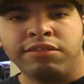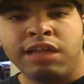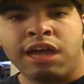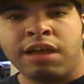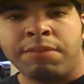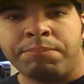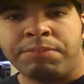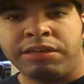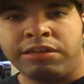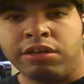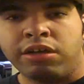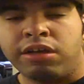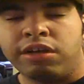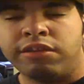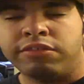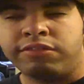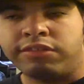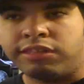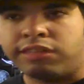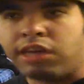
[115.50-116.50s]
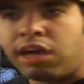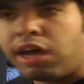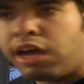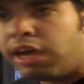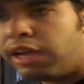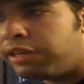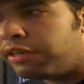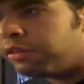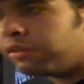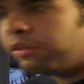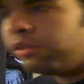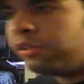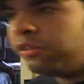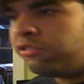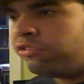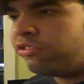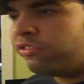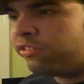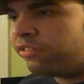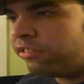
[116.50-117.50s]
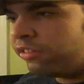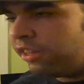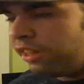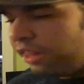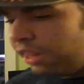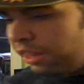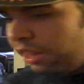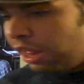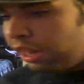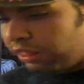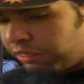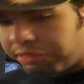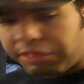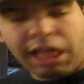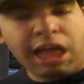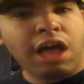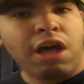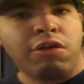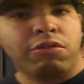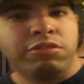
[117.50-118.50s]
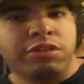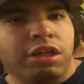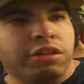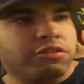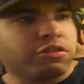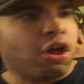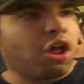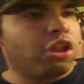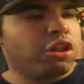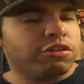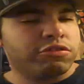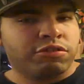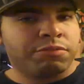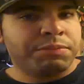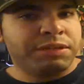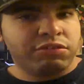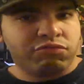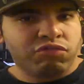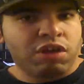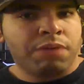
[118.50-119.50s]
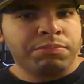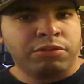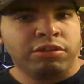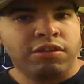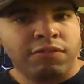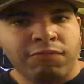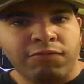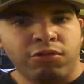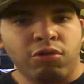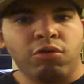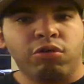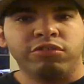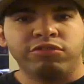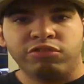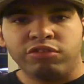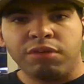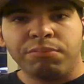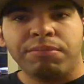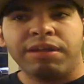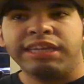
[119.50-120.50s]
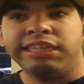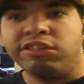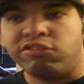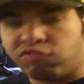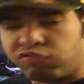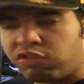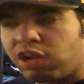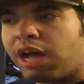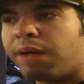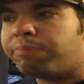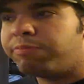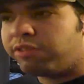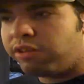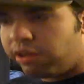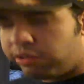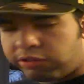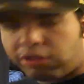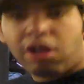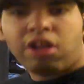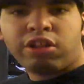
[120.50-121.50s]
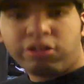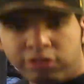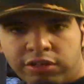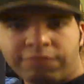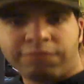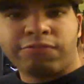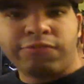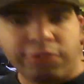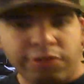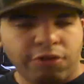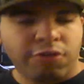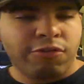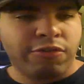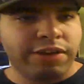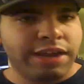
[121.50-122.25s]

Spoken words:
it's not because God just allowed $1 to be dropped on the floor. Somebody dropped $1 on the